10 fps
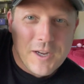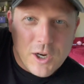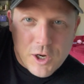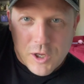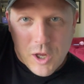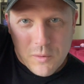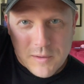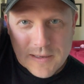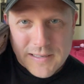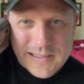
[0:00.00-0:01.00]
Here you go,
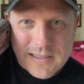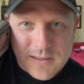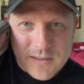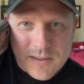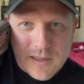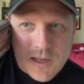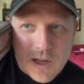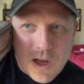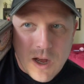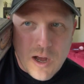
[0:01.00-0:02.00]
you just,
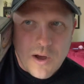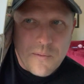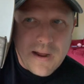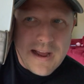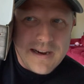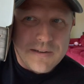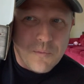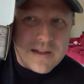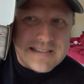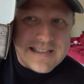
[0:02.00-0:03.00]
all right.
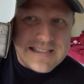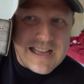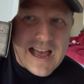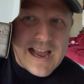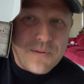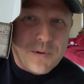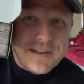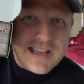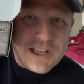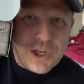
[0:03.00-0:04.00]
What's inside will
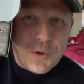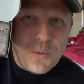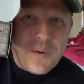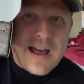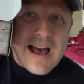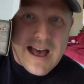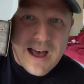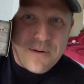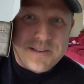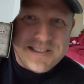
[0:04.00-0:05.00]
get you
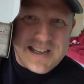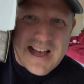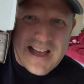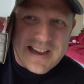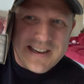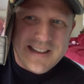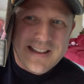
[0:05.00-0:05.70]
outside.